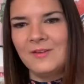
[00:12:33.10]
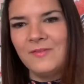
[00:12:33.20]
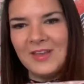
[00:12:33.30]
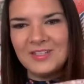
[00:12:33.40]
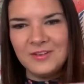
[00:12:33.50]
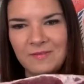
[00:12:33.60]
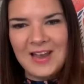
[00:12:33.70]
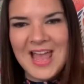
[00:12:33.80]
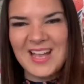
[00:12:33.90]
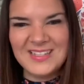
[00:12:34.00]
fit and
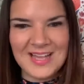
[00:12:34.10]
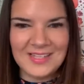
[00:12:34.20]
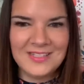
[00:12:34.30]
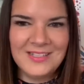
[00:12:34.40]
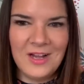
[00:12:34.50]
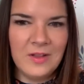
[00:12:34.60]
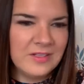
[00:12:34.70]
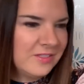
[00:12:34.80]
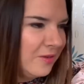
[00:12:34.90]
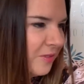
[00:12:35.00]
flare, because that's a style
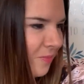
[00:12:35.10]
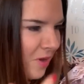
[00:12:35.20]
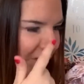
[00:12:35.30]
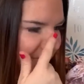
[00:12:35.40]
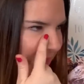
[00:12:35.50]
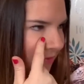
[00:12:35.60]
that suits my